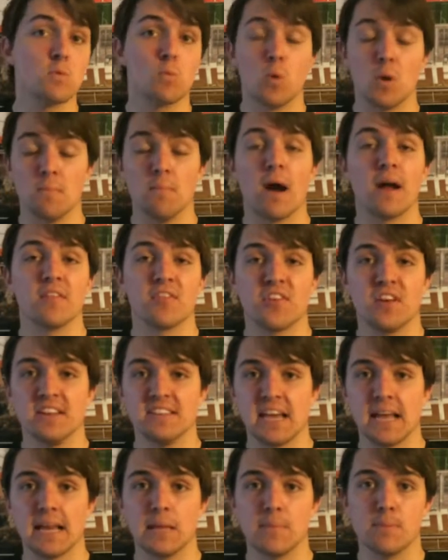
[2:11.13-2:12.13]
Wouldn't mind seeing
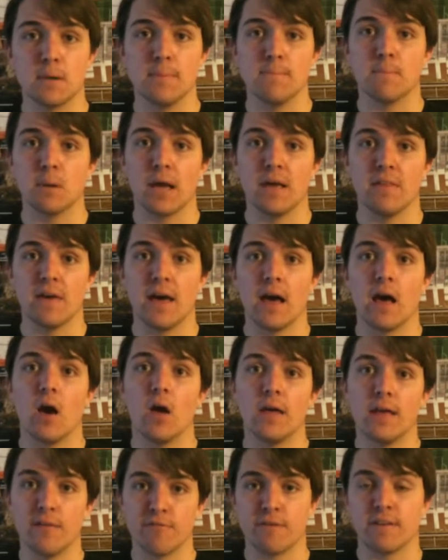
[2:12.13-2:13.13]
Daily Blind play there
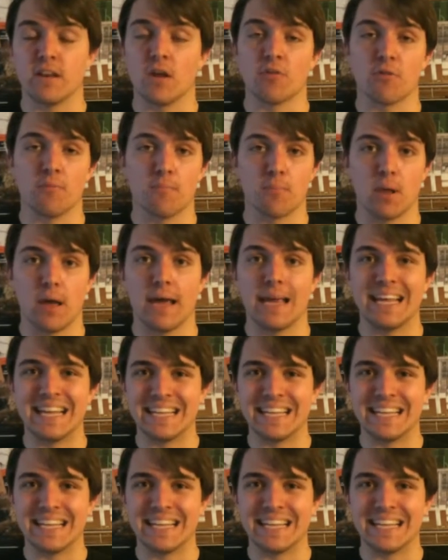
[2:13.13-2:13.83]
if he doesn't play.